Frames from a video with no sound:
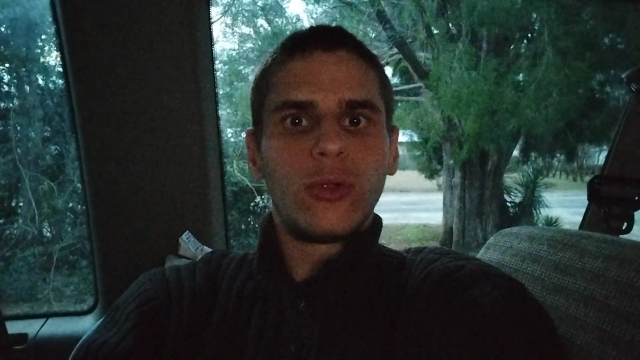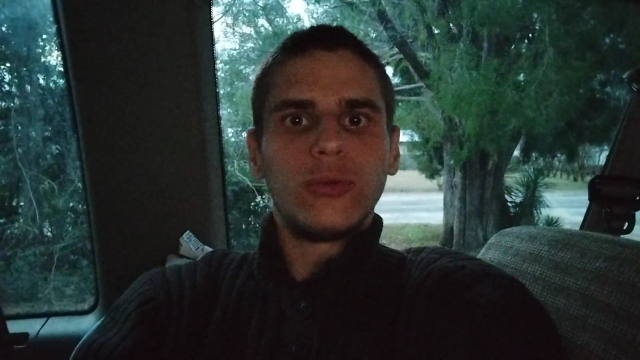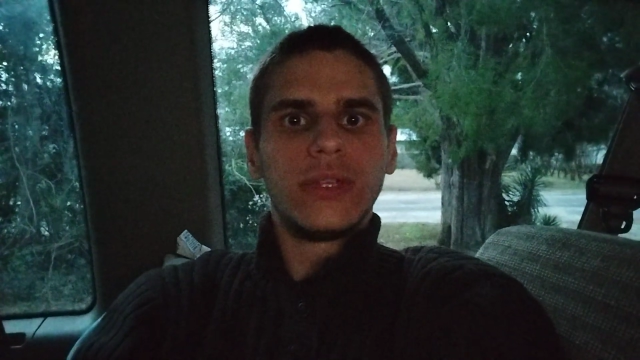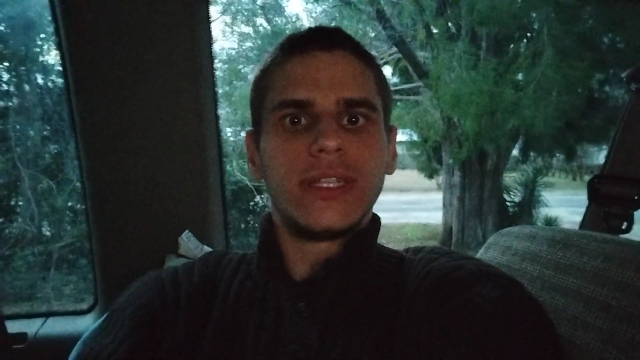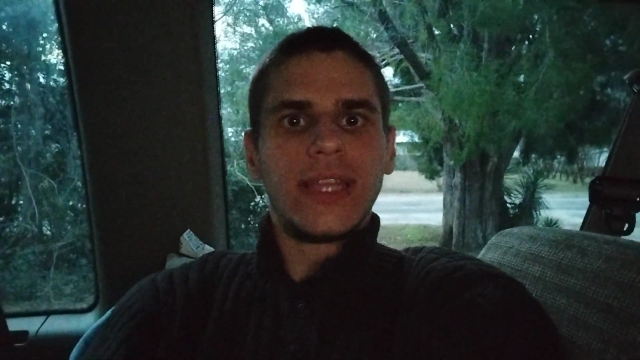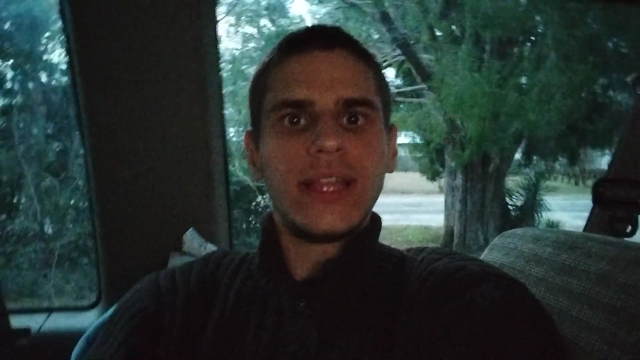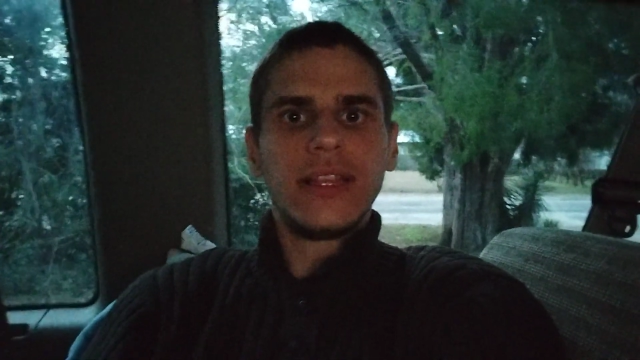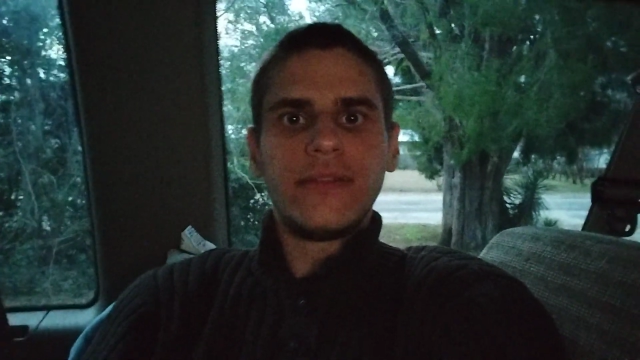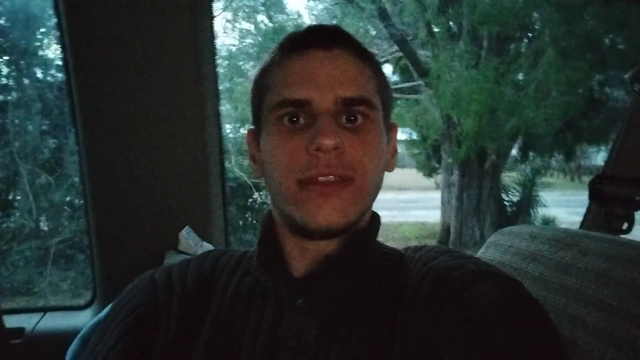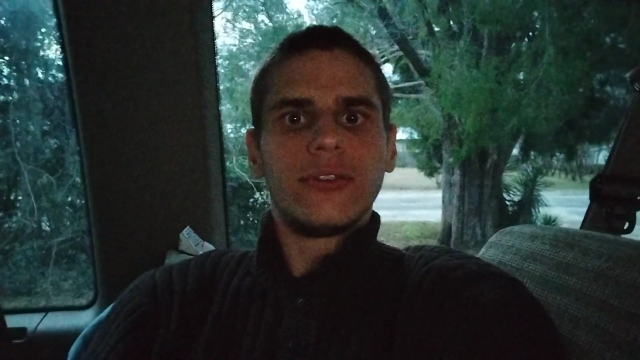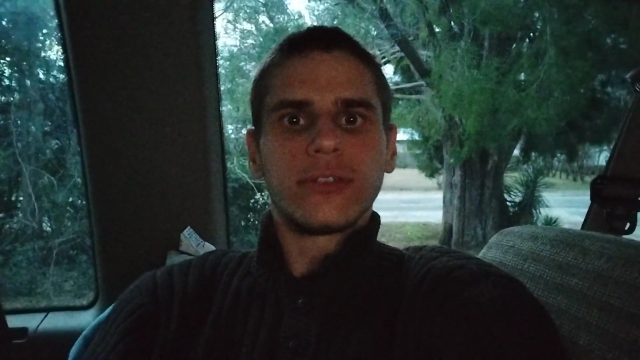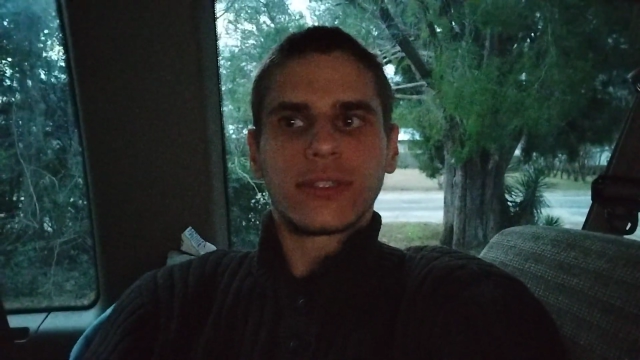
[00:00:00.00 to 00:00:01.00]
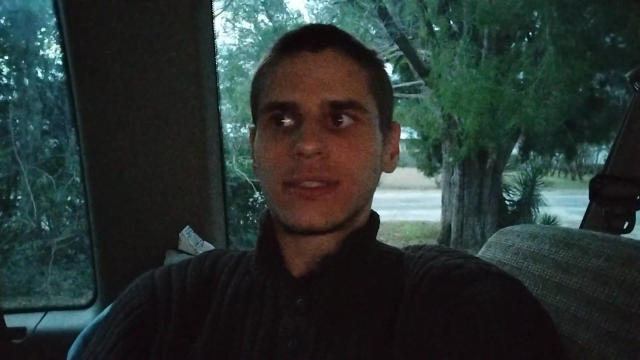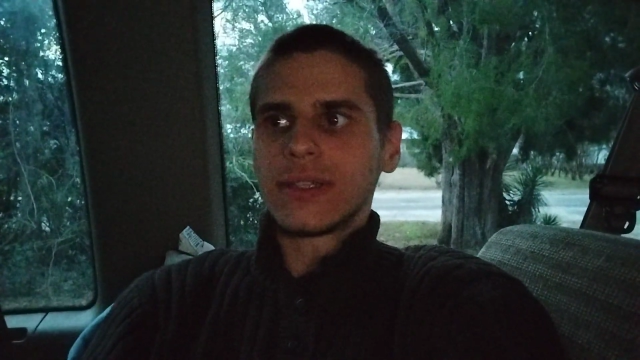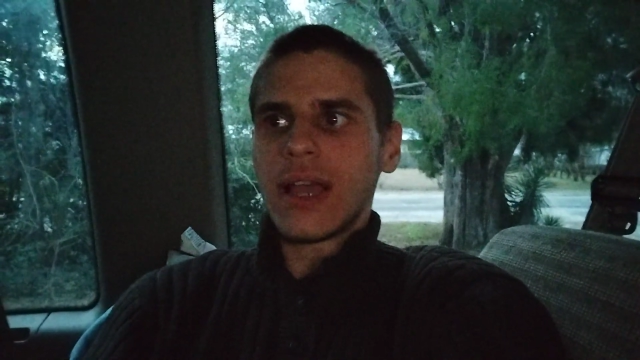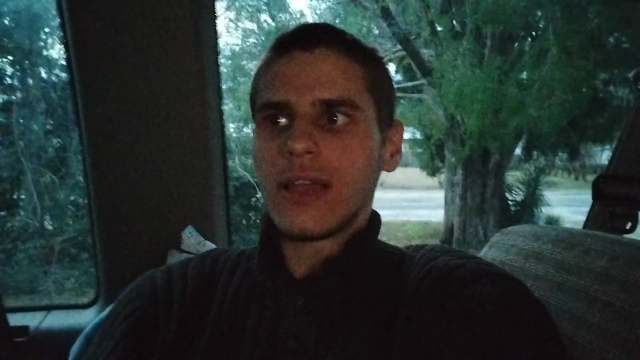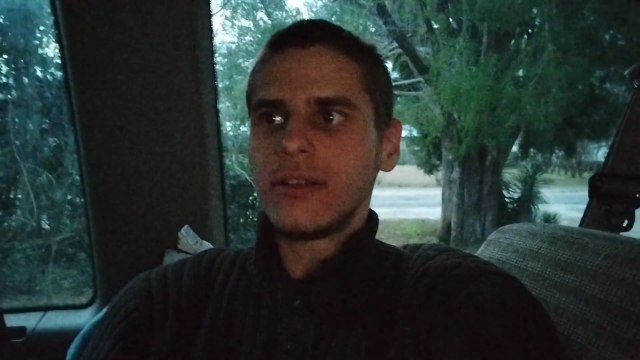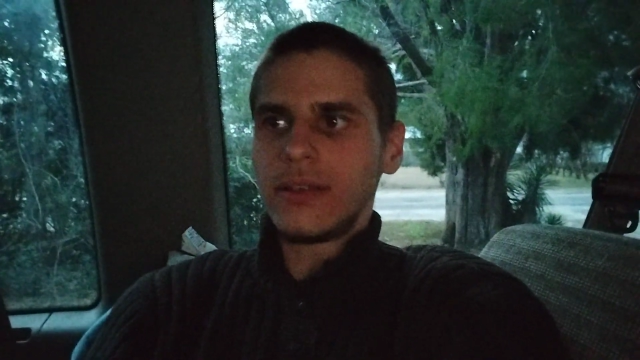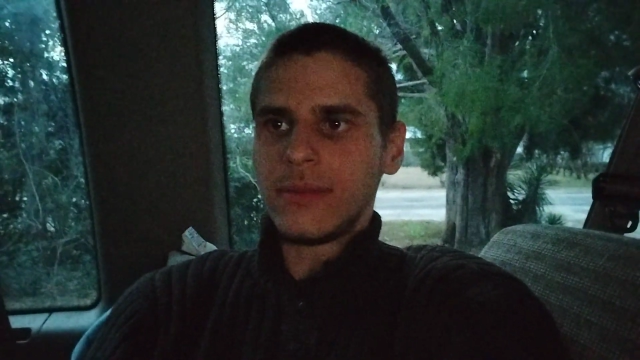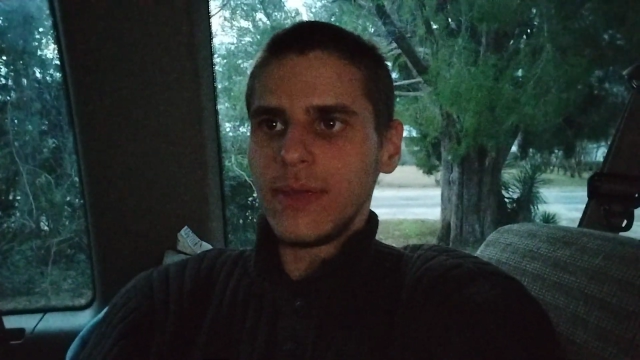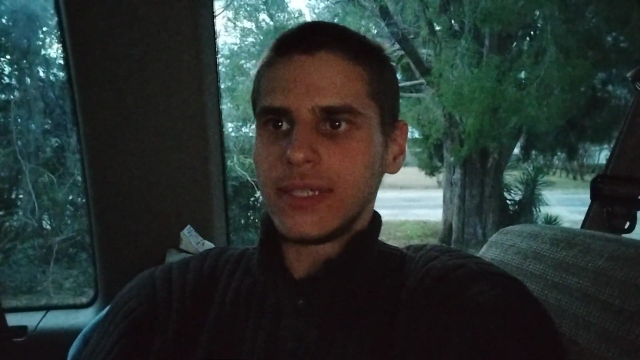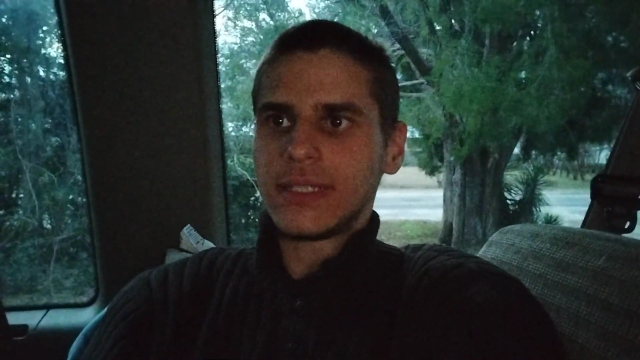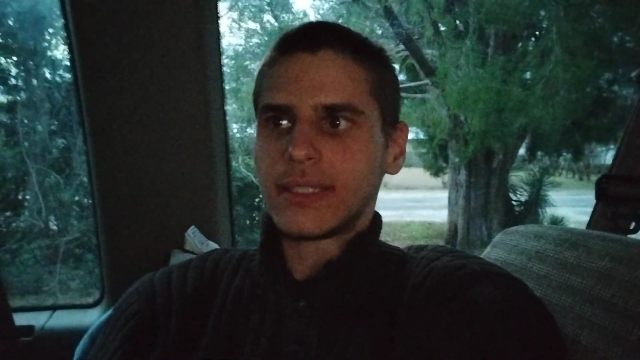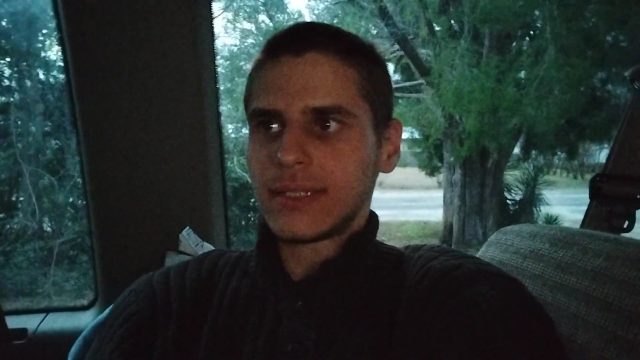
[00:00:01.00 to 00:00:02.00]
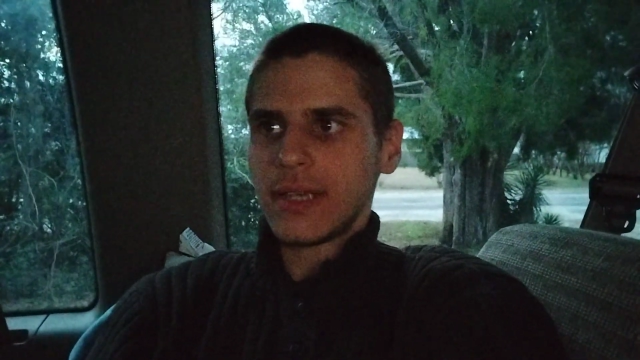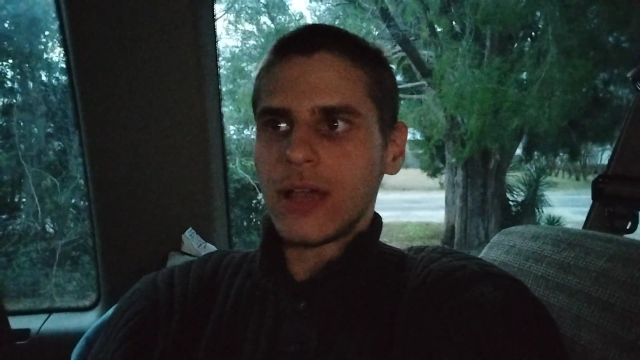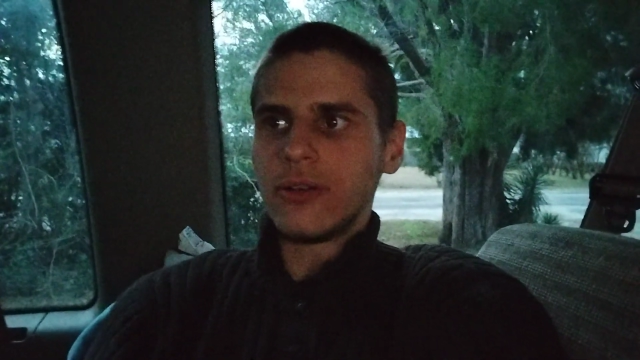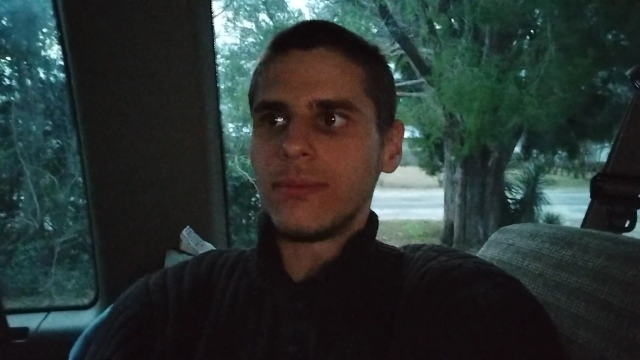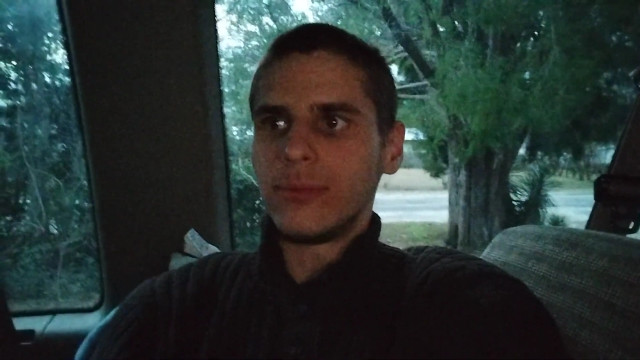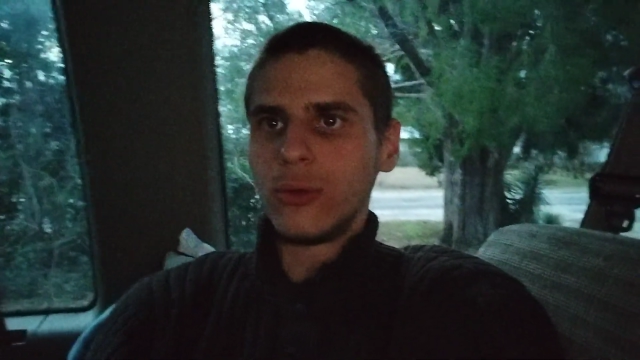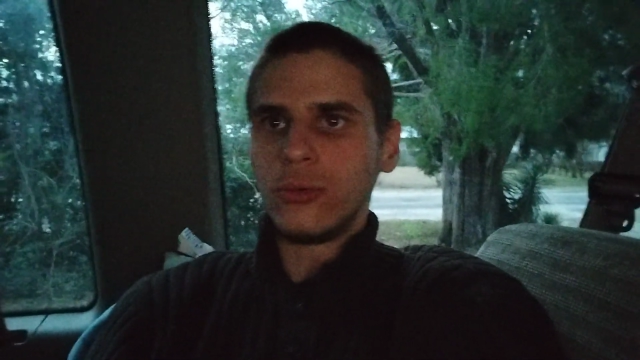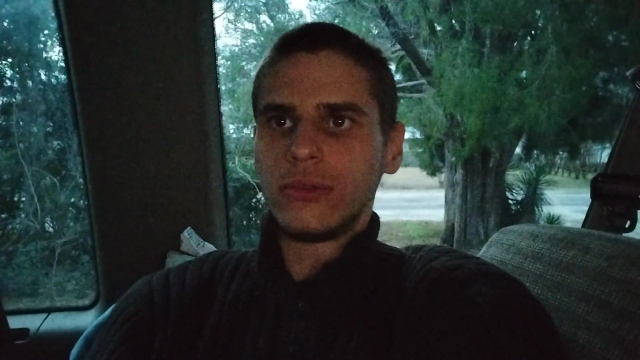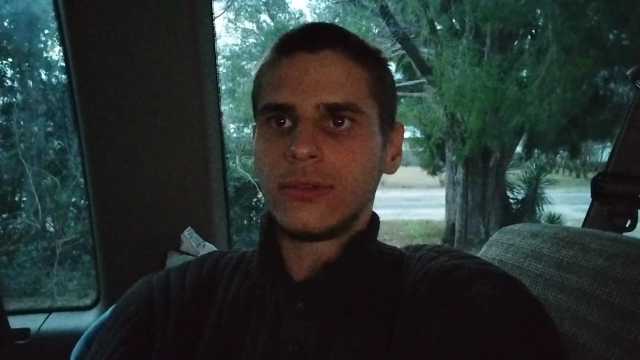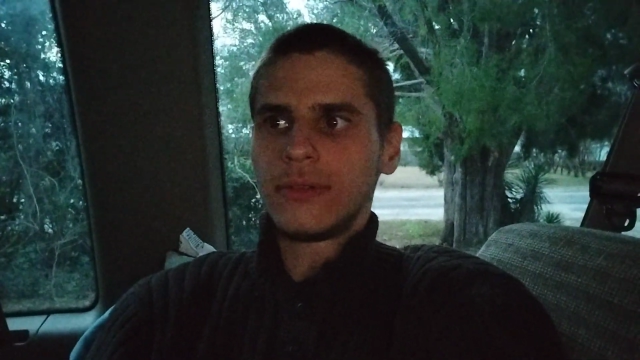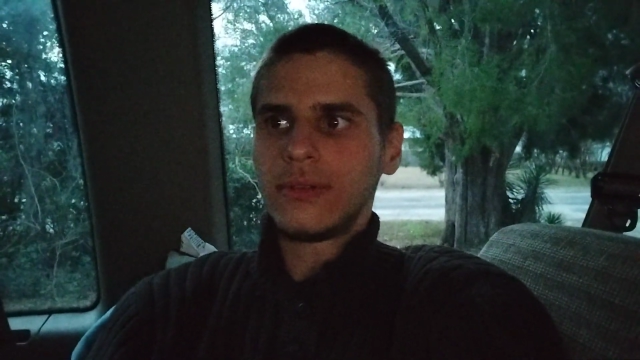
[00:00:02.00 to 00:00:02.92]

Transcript: upload these daily videos, I, it means I'll upload